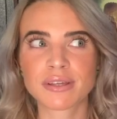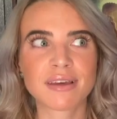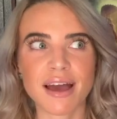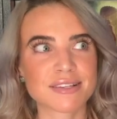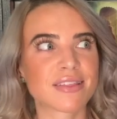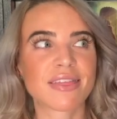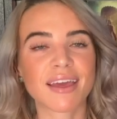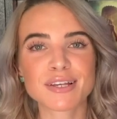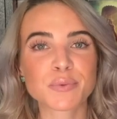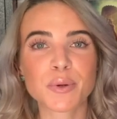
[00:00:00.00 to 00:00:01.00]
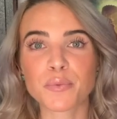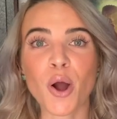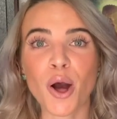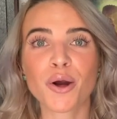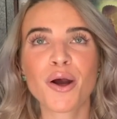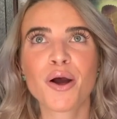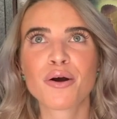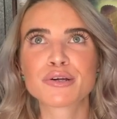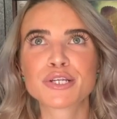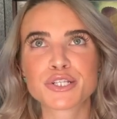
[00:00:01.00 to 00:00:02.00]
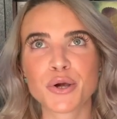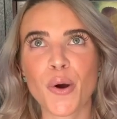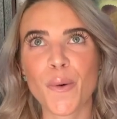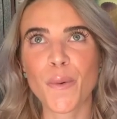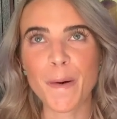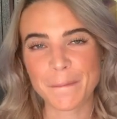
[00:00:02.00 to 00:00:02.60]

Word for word: guys, things went wrong so